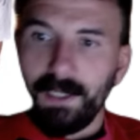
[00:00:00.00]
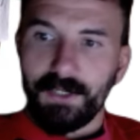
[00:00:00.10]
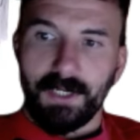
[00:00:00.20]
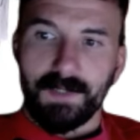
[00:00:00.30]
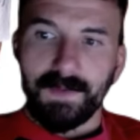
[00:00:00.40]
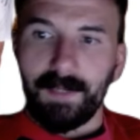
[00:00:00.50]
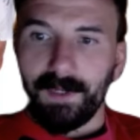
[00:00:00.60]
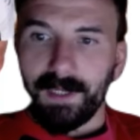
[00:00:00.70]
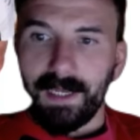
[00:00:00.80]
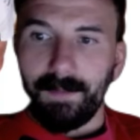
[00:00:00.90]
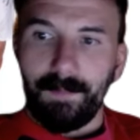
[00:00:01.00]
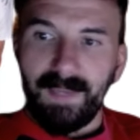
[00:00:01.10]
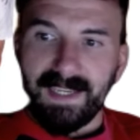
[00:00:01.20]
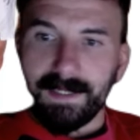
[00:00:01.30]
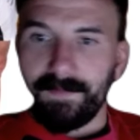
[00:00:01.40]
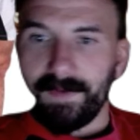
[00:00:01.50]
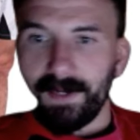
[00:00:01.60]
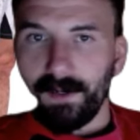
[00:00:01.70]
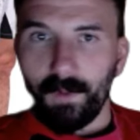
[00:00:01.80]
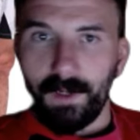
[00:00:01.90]
Charles was able to kind of mix up
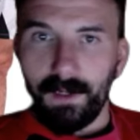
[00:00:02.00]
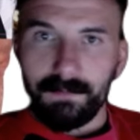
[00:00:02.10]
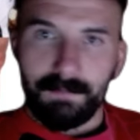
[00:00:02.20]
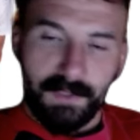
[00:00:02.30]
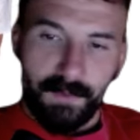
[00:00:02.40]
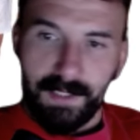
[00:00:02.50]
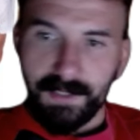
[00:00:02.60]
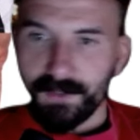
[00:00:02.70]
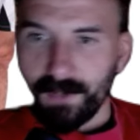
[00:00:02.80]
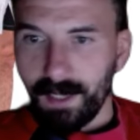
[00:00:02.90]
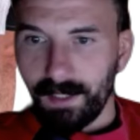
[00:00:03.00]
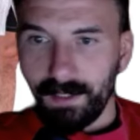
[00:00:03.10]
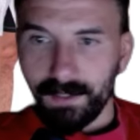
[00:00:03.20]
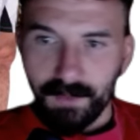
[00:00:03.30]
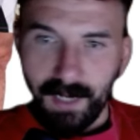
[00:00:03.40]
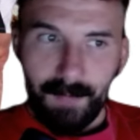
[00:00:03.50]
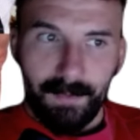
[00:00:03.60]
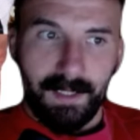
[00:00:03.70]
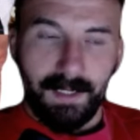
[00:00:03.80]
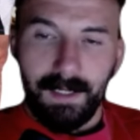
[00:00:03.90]
very well between his striking, his
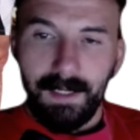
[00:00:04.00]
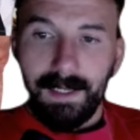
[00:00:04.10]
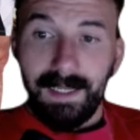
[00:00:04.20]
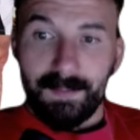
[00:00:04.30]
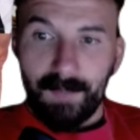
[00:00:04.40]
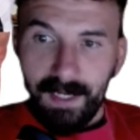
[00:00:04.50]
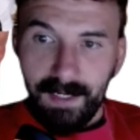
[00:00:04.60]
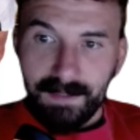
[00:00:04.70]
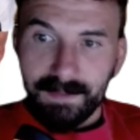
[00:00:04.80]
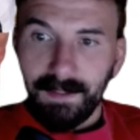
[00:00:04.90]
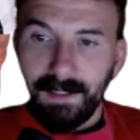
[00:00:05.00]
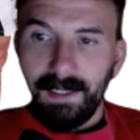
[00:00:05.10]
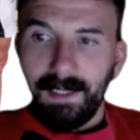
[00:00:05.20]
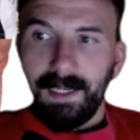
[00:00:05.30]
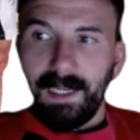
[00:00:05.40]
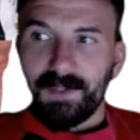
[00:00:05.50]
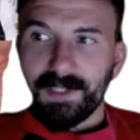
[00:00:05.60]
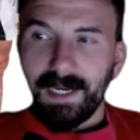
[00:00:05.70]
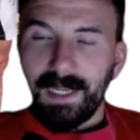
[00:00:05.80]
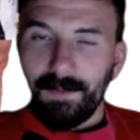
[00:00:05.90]
grappling, his pace, and he was just
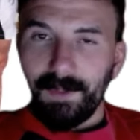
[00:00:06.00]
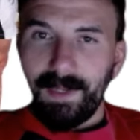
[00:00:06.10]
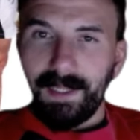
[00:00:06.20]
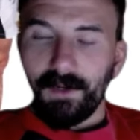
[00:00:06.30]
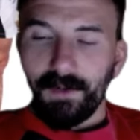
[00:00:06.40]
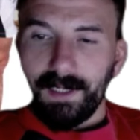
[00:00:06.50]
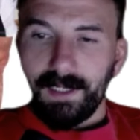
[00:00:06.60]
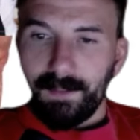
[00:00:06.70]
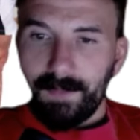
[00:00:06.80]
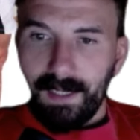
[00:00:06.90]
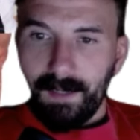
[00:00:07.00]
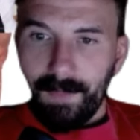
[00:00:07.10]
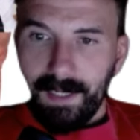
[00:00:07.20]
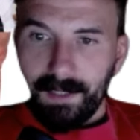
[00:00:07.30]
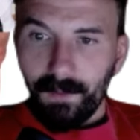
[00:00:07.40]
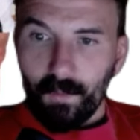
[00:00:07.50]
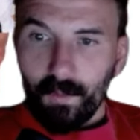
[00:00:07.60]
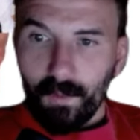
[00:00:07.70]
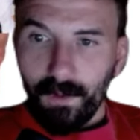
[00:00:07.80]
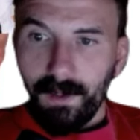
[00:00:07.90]
kind of able to make it gritty and make it a
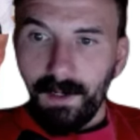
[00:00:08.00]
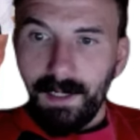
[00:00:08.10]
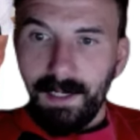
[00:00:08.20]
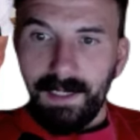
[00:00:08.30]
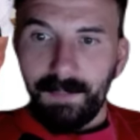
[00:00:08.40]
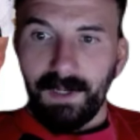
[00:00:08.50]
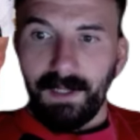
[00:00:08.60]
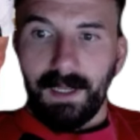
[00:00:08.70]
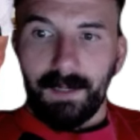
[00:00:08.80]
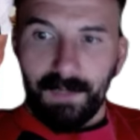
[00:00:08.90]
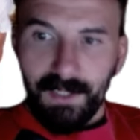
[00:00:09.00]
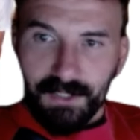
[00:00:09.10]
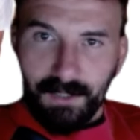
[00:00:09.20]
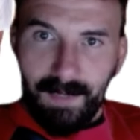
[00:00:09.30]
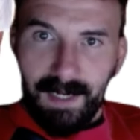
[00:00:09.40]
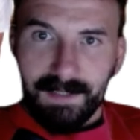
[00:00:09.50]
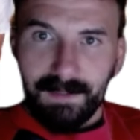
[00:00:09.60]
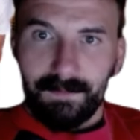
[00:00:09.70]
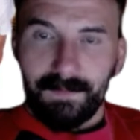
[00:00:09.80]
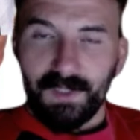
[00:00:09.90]
war. He put a lot of pressure on
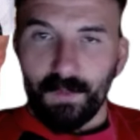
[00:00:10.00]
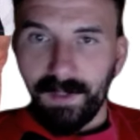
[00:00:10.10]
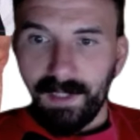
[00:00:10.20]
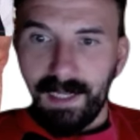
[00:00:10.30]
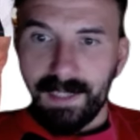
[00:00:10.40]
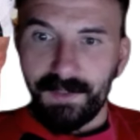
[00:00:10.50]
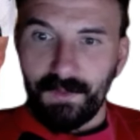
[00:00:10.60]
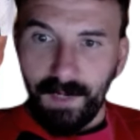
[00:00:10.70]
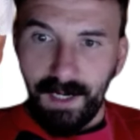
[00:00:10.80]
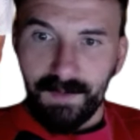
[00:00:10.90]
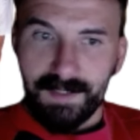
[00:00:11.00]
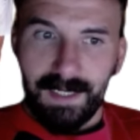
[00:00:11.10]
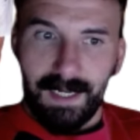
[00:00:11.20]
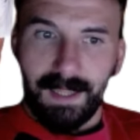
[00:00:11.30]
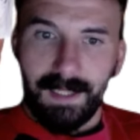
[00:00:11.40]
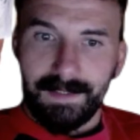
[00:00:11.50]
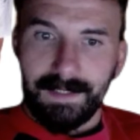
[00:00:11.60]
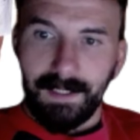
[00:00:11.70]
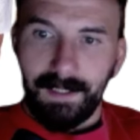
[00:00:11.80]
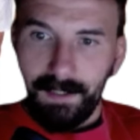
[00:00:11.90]
Maksum to win the last 2 rounds, and I think
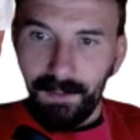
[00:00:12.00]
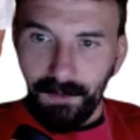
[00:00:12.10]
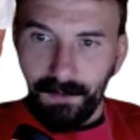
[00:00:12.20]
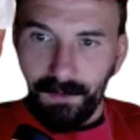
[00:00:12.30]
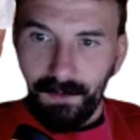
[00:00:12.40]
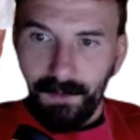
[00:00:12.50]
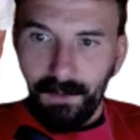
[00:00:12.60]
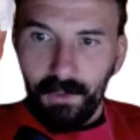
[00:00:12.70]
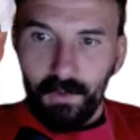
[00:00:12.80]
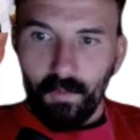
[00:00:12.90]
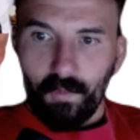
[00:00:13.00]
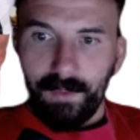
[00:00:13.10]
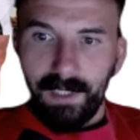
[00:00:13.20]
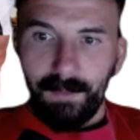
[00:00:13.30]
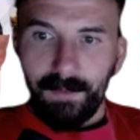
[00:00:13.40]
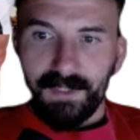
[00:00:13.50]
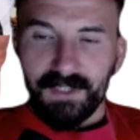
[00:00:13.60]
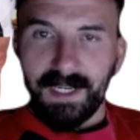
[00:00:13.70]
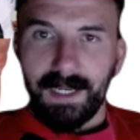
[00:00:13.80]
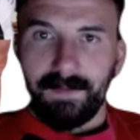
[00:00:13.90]
Tagir will be able to
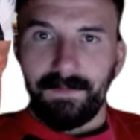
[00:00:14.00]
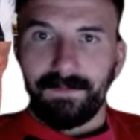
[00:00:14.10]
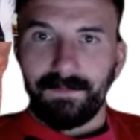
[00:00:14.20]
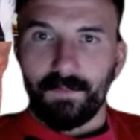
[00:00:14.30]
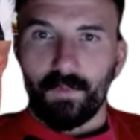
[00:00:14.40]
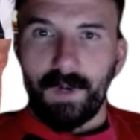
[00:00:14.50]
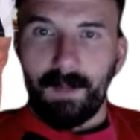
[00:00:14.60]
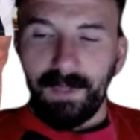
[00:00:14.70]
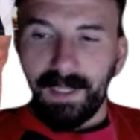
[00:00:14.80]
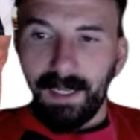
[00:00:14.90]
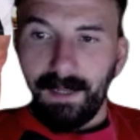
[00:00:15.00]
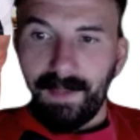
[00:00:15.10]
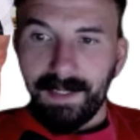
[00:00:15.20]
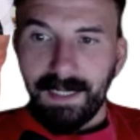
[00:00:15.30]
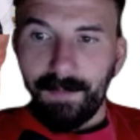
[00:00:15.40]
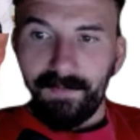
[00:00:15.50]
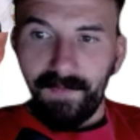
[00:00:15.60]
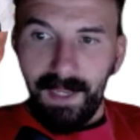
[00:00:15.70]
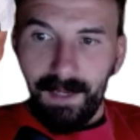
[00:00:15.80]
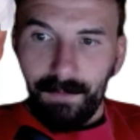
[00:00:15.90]
just kind of replicate that type of
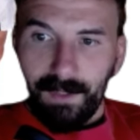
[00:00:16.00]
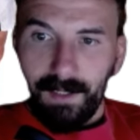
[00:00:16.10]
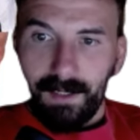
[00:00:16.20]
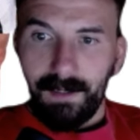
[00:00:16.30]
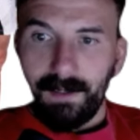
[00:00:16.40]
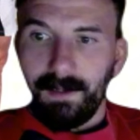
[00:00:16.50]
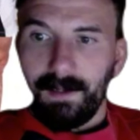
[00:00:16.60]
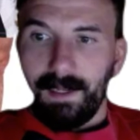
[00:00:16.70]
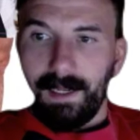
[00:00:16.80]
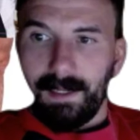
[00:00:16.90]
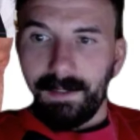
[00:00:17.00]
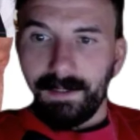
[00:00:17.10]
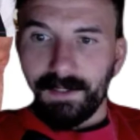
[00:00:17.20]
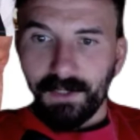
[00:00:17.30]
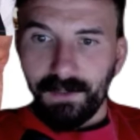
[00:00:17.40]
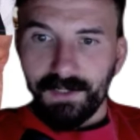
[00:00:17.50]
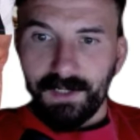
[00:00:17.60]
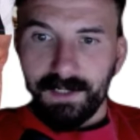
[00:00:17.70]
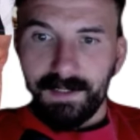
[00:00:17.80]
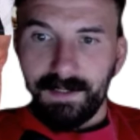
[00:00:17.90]
game plan and Charles
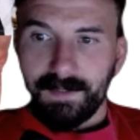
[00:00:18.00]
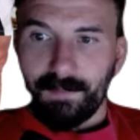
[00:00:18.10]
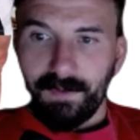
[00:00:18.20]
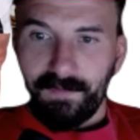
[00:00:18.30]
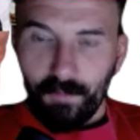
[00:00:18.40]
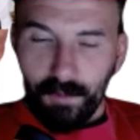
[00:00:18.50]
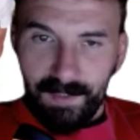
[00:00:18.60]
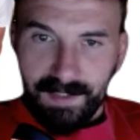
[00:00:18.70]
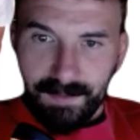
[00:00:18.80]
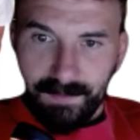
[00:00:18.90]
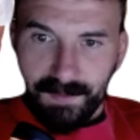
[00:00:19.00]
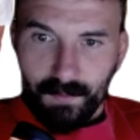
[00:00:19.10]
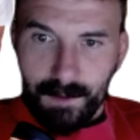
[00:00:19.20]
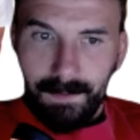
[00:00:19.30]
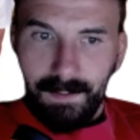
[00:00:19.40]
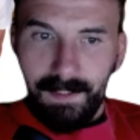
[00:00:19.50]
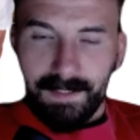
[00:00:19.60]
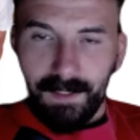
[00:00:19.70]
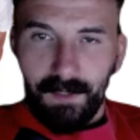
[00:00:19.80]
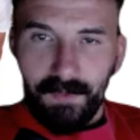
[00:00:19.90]
Johnson's performance in this one. He's
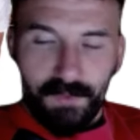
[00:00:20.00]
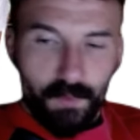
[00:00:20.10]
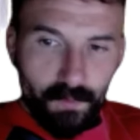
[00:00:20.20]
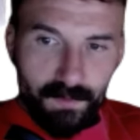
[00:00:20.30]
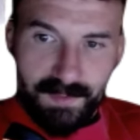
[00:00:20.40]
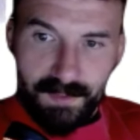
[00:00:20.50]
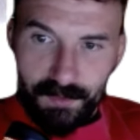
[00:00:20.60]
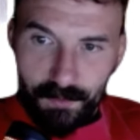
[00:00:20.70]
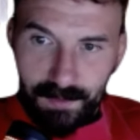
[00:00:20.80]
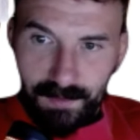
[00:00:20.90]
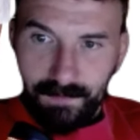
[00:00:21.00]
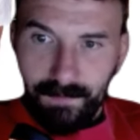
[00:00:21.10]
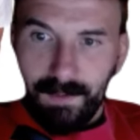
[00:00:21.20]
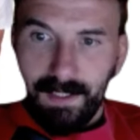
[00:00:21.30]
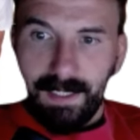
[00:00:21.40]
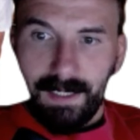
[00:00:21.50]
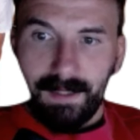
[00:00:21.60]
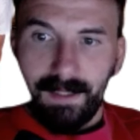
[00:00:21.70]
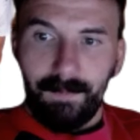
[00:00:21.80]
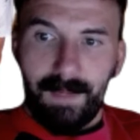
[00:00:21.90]
got all the tools to do it. And I
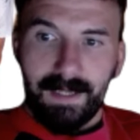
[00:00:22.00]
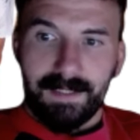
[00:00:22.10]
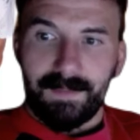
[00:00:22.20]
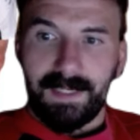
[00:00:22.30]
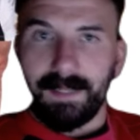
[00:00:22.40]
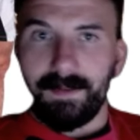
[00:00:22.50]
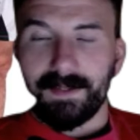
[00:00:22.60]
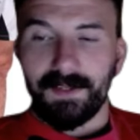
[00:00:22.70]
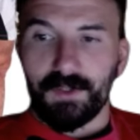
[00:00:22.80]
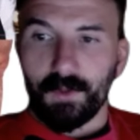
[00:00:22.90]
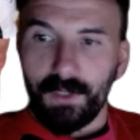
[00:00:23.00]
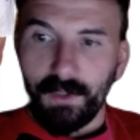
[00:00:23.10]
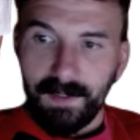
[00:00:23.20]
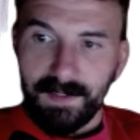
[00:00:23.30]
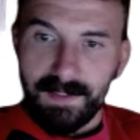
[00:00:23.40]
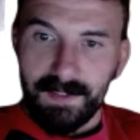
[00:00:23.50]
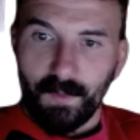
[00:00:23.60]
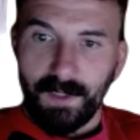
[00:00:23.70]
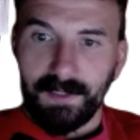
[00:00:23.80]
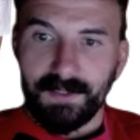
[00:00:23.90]
think Maksum taking this on short notice, as
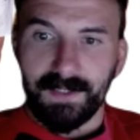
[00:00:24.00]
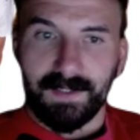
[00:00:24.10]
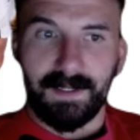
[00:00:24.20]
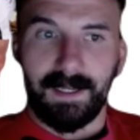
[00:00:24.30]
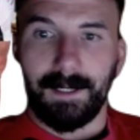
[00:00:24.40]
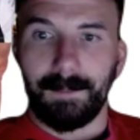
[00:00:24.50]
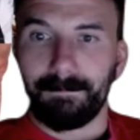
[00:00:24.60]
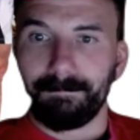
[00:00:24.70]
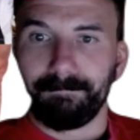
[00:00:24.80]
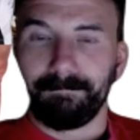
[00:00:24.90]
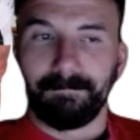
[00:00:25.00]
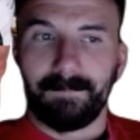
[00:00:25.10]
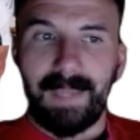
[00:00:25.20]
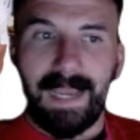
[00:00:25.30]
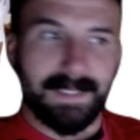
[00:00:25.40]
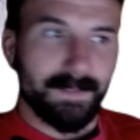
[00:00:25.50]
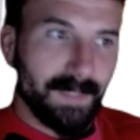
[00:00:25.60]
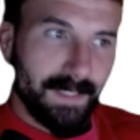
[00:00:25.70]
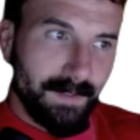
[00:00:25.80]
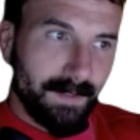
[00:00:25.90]
well as just hasn't
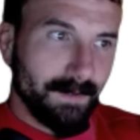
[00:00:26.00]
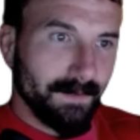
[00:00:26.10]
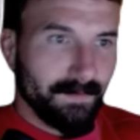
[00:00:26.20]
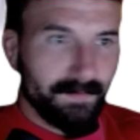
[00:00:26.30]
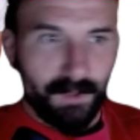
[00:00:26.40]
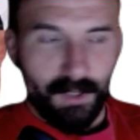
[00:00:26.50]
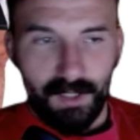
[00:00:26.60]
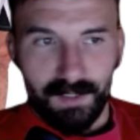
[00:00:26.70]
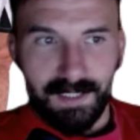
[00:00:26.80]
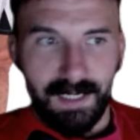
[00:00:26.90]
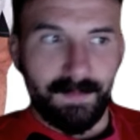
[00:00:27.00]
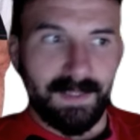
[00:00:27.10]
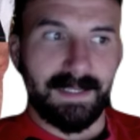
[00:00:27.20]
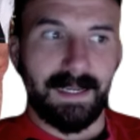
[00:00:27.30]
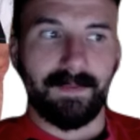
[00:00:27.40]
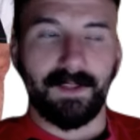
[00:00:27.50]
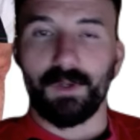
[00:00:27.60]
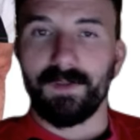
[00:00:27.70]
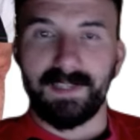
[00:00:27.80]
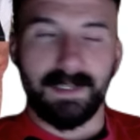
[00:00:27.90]
been in there for a long time, doesn't have the
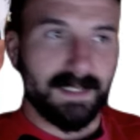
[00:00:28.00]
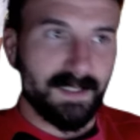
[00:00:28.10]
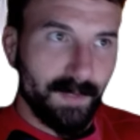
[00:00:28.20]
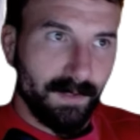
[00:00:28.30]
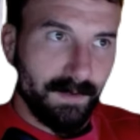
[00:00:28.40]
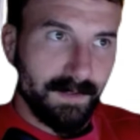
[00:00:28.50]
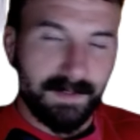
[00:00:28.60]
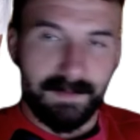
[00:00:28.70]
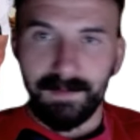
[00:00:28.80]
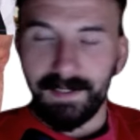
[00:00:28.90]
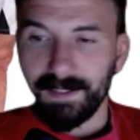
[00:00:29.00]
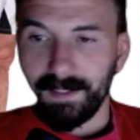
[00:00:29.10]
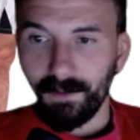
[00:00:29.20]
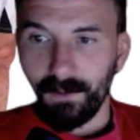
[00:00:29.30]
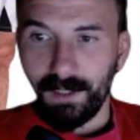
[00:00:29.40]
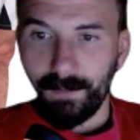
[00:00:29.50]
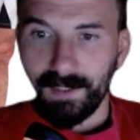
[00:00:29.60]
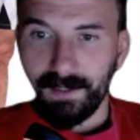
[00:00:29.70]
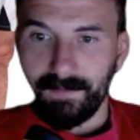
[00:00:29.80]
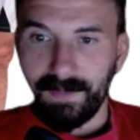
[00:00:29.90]
UFC experience that Tagir
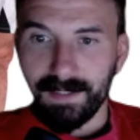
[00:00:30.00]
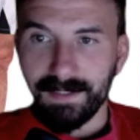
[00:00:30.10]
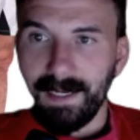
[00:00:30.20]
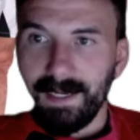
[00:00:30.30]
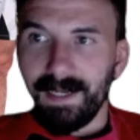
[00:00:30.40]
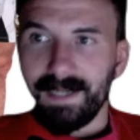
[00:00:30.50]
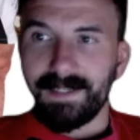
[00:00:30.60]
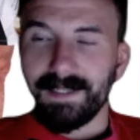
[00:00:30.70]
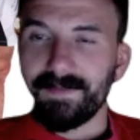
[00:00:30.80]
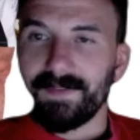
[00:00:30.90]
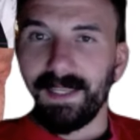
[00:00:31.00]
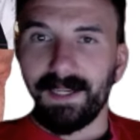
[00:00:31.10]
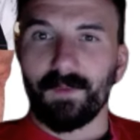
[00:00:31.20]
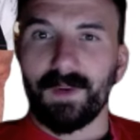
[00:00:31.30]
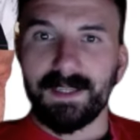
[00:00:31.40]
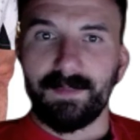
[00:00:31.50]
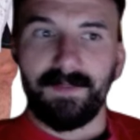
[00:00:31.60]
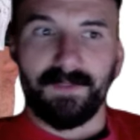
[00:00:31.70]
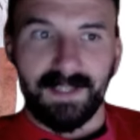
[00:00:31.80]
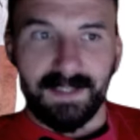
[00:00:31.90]
Ulanbekov has. It just doesn't feel like a recipe
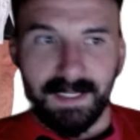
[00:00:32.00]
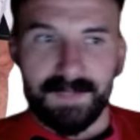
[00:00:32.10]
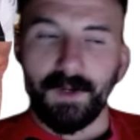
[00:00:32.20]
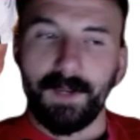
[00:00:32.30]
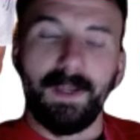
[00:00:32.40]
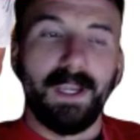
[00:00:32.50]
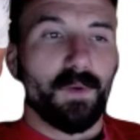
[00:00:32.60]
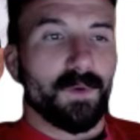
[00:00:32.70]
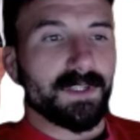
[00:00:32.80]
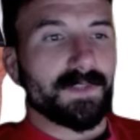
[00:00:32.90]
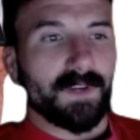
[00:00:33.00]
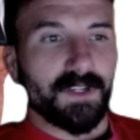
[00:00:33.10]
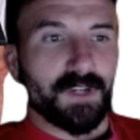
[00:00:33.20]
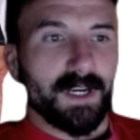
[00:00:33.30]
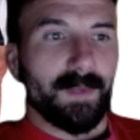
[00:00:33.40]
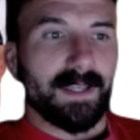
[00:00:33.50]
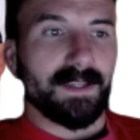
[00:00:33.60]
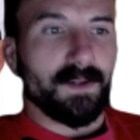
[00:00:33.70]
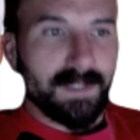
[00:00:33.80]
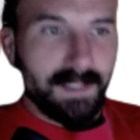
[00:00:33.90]
for success for him, which is frustrating because, you
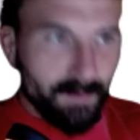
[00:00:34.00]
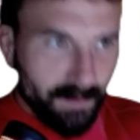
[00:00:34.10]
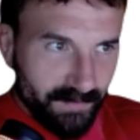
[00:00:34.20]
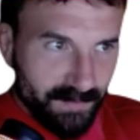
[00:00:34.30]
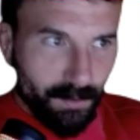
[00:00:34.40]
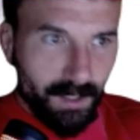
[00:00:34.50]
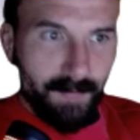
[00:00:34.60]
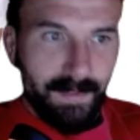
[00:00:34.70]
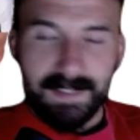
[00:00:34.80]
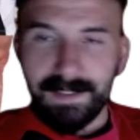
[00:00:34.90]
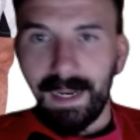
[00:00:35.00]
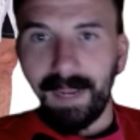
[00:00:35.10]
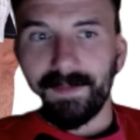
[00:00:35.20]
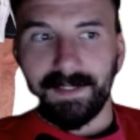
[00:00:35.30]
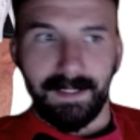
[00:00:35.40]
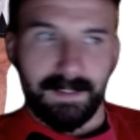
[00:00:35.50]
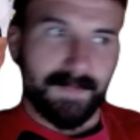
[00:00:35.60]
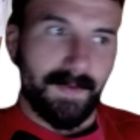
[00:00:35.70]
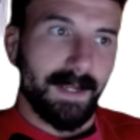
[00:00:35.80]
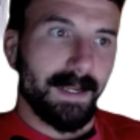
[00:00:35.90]
know, he's in the middle of his prime. He doesn't have to take this
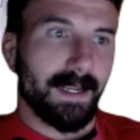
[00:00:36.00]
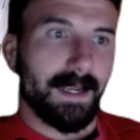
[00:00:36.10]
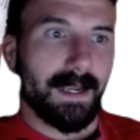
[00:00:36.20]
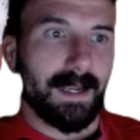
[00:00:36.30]
fight. I